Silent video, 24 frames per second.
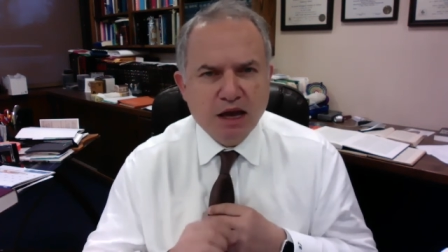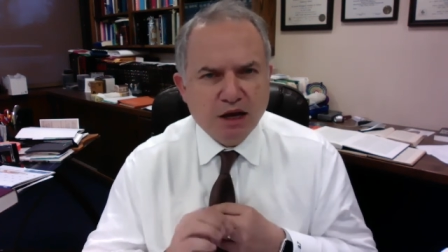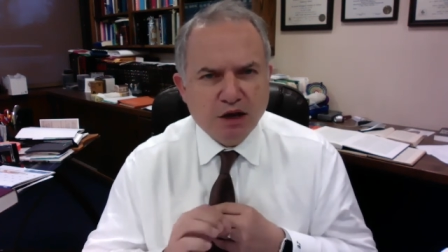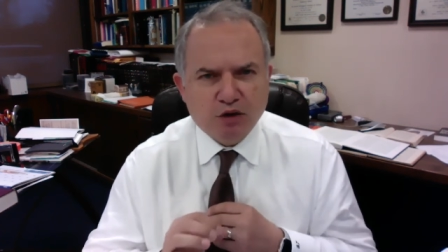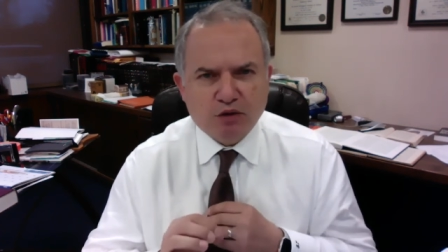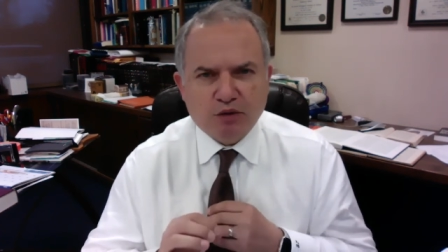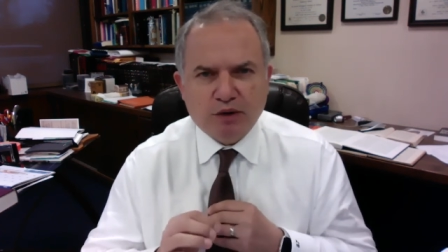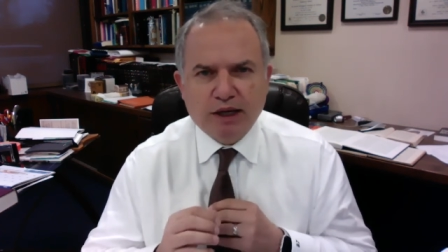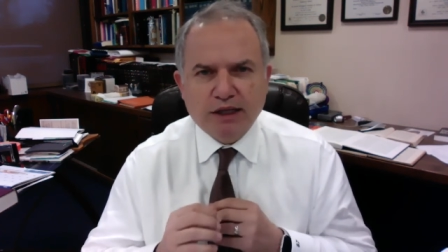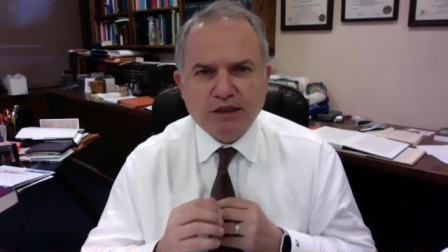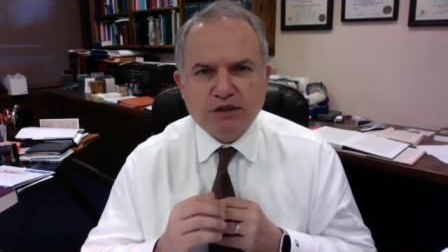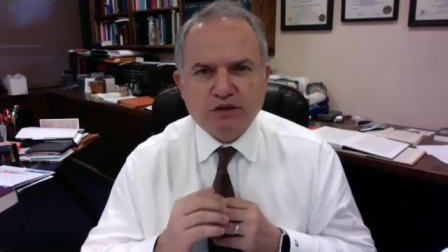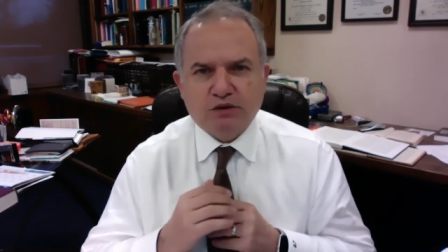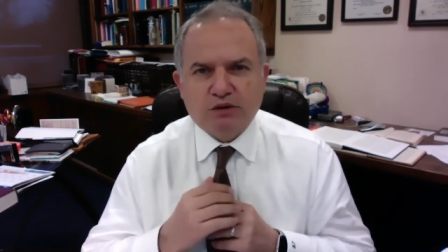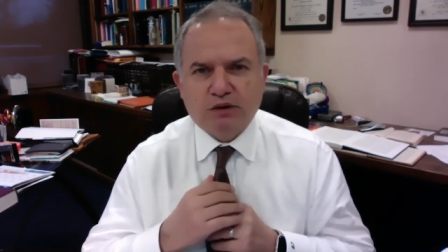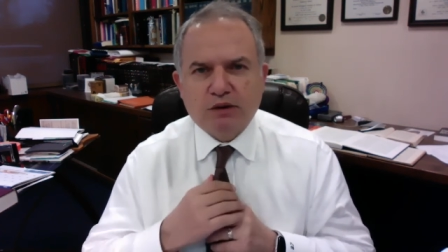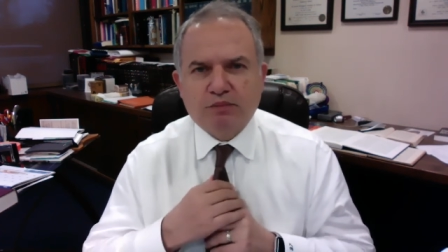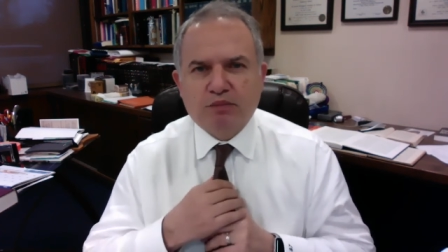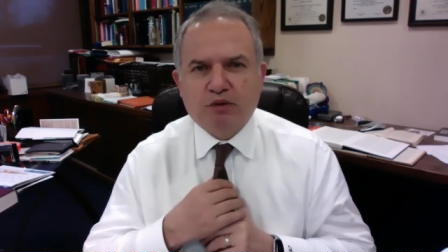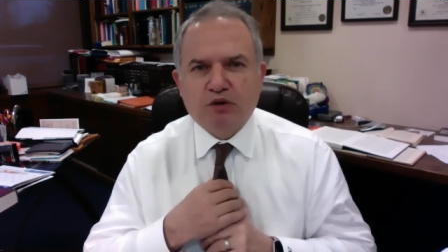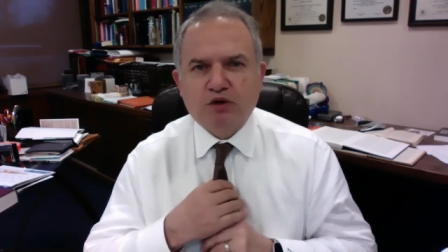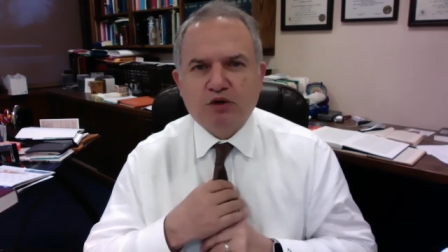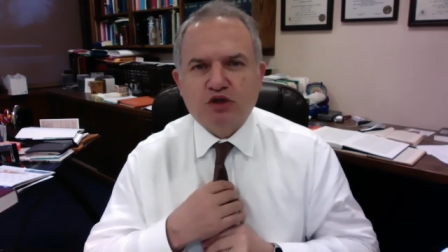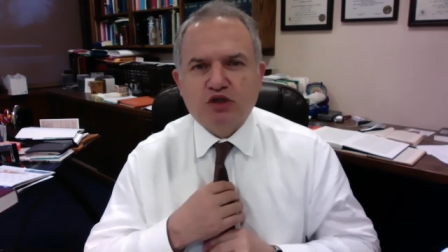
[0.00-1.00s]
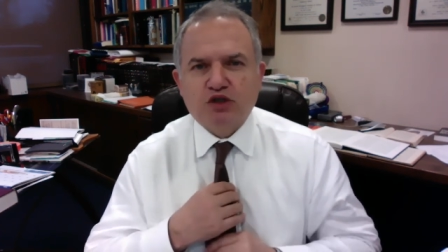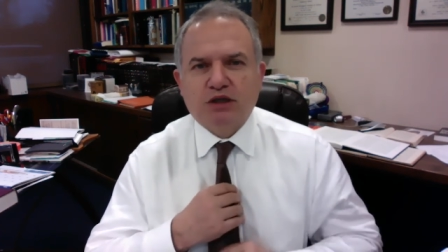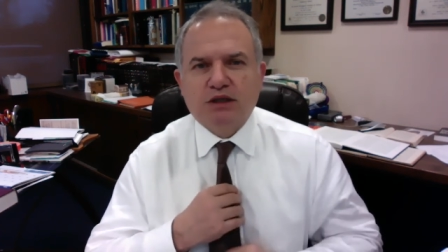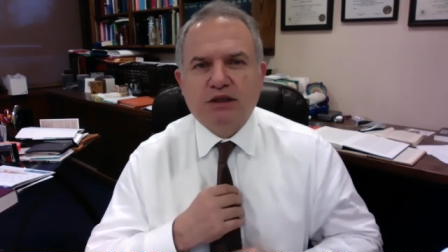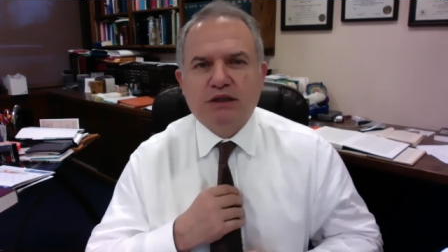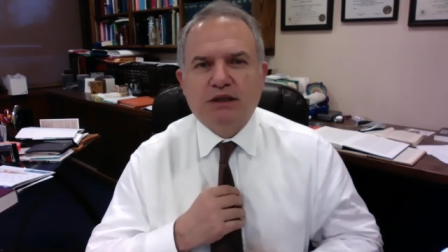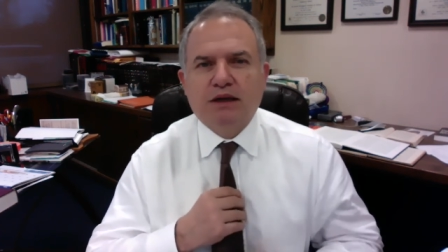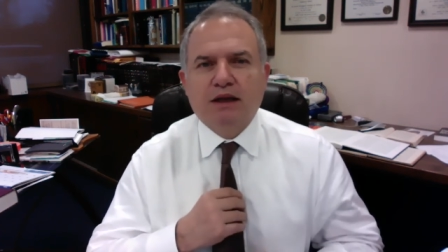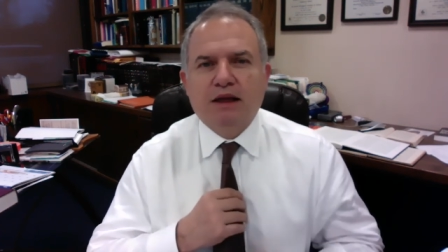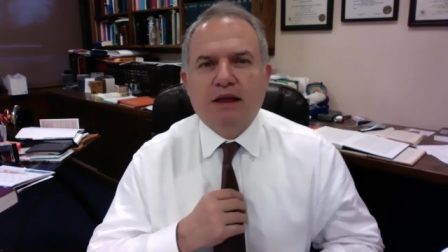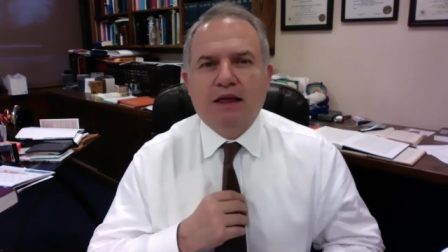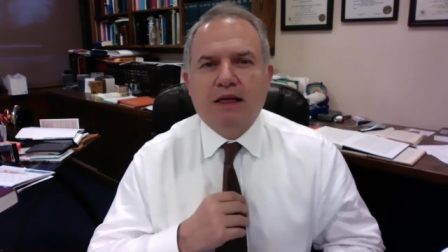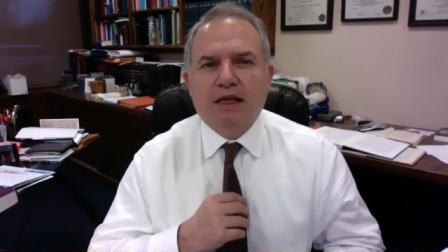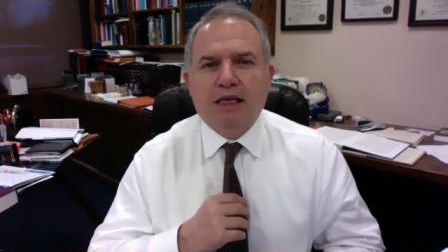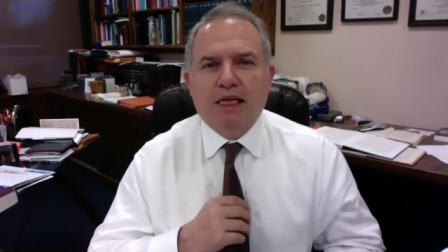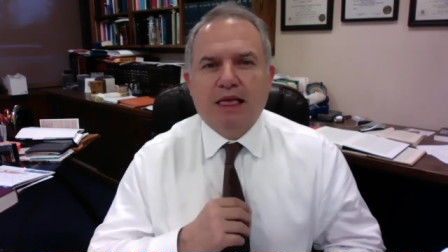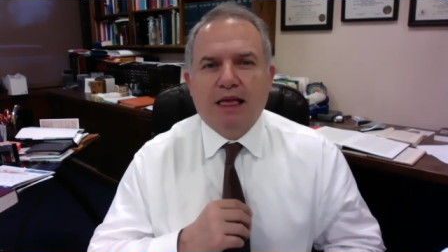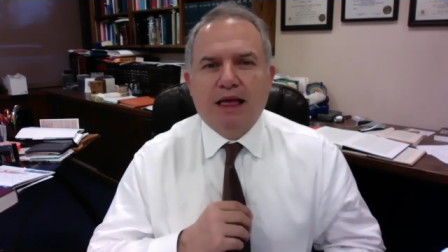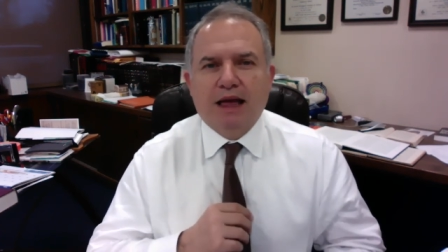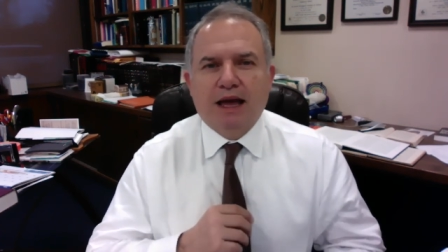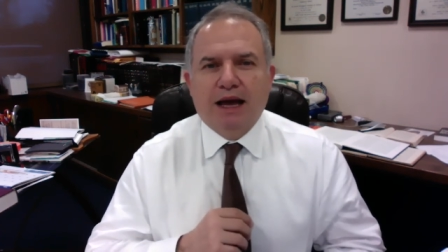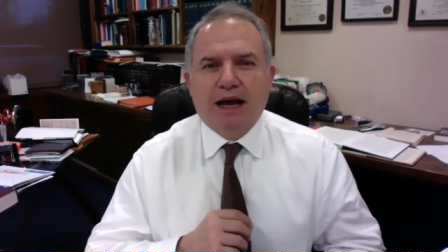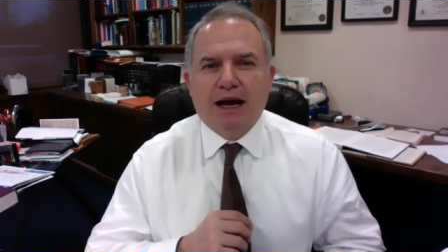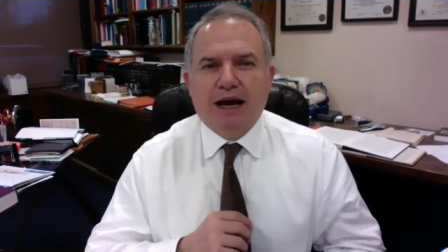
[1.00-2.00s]
Great Torah portion.
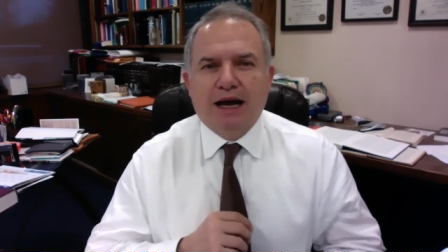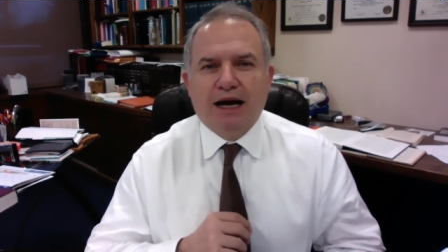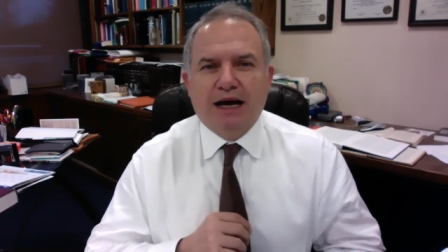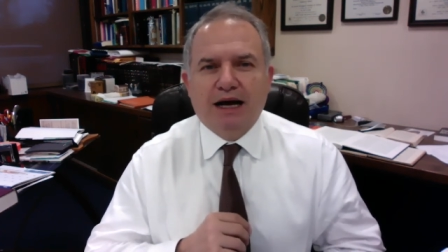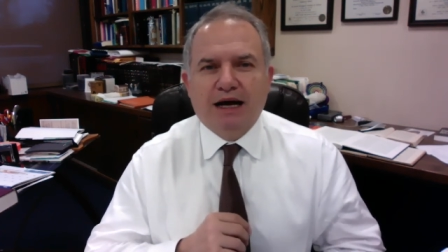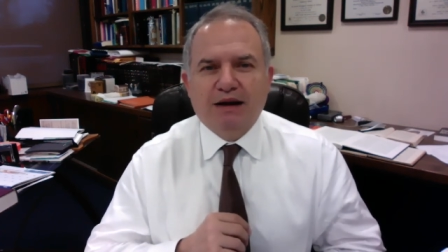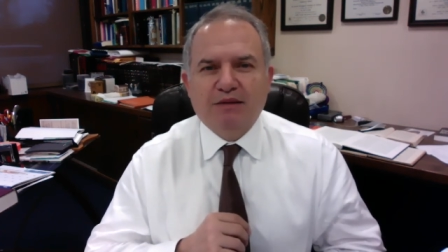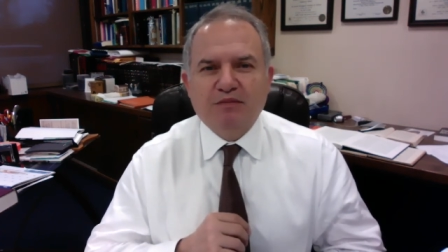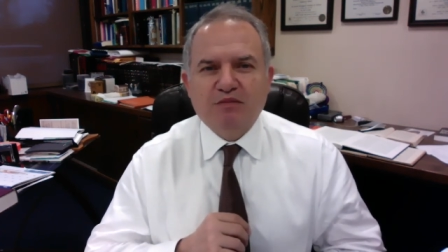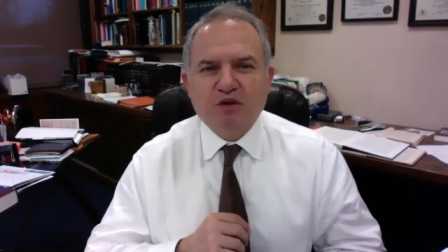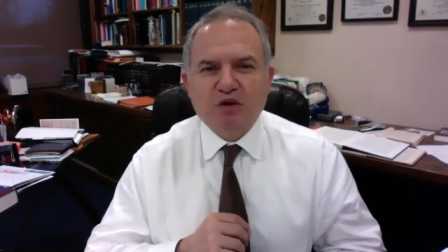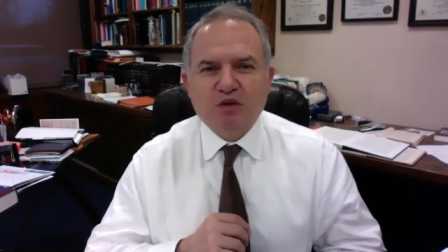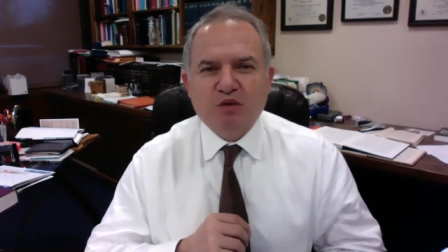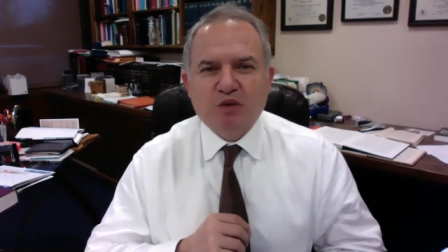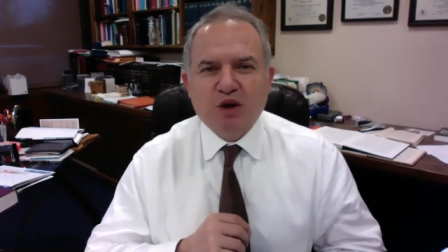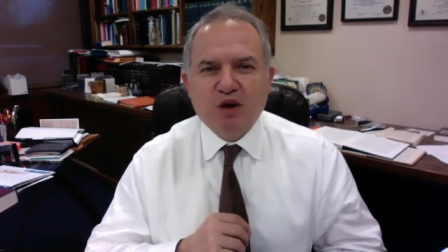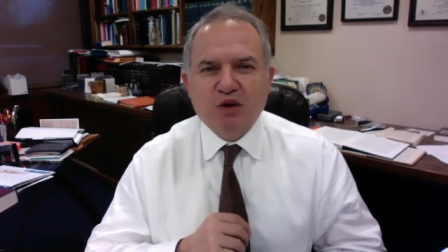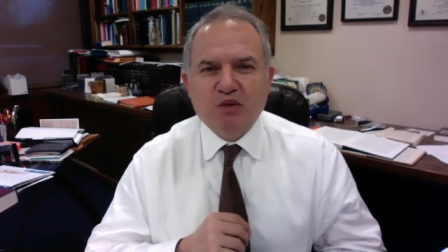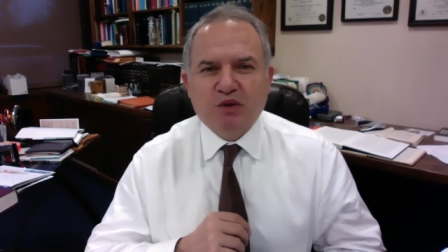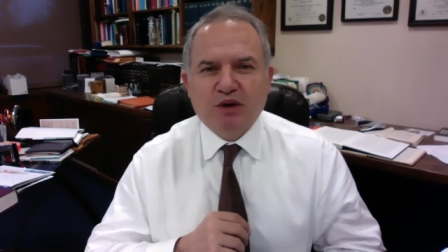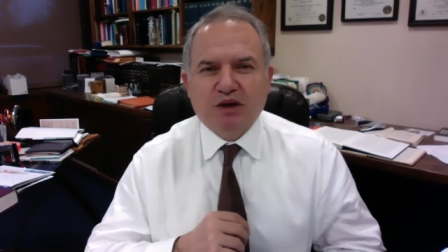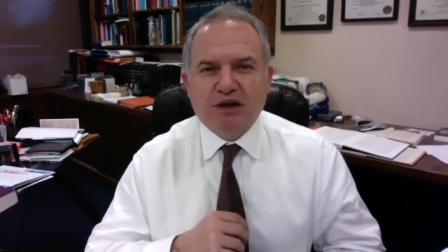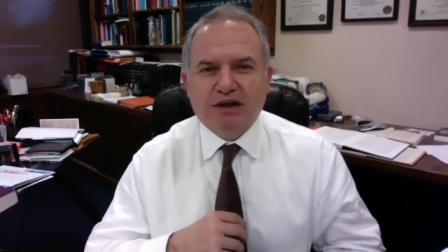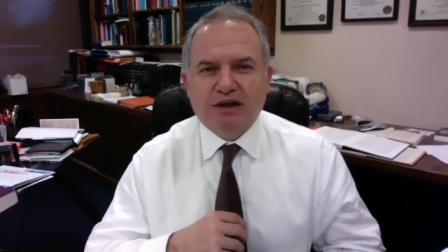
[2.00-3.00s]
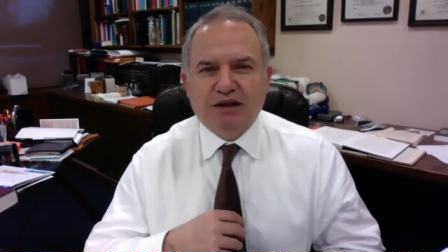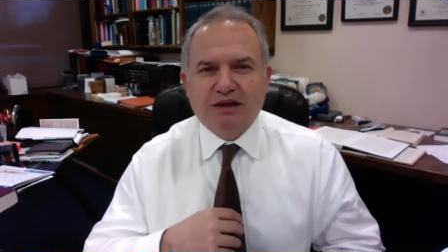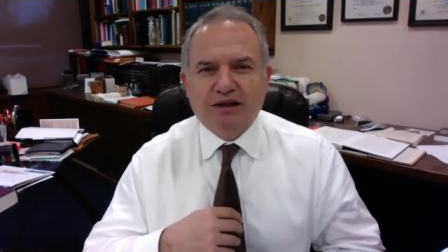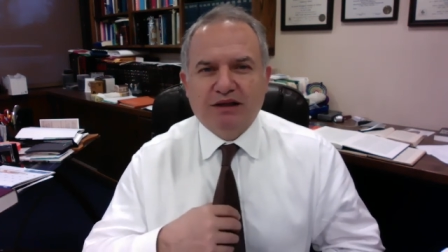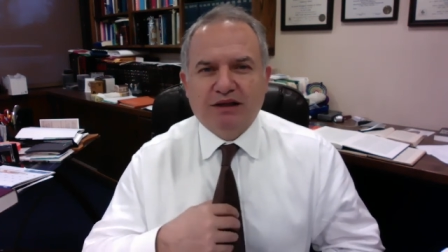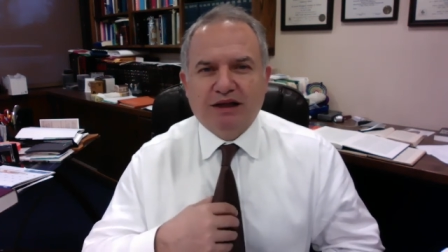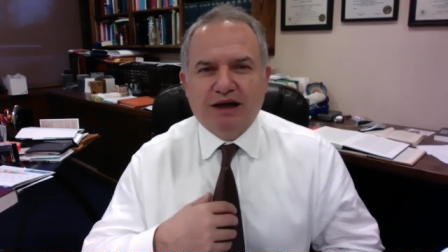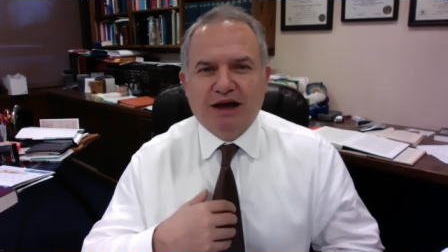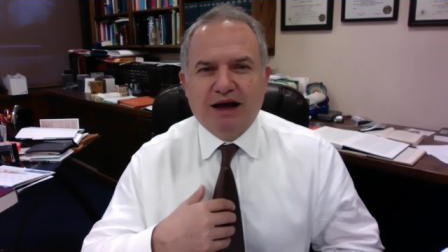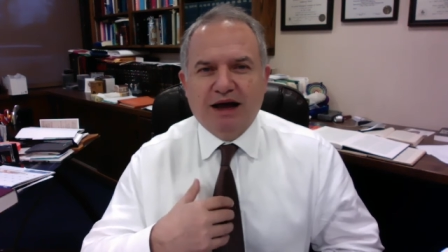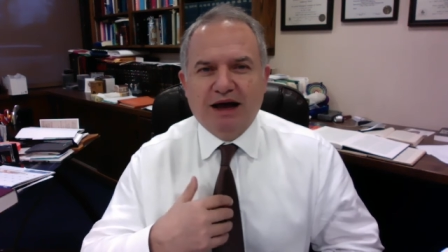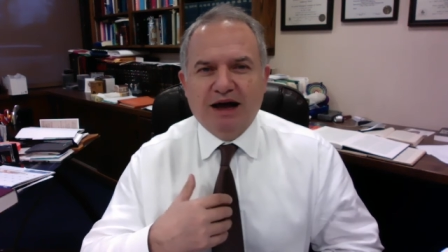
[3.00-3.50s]
We will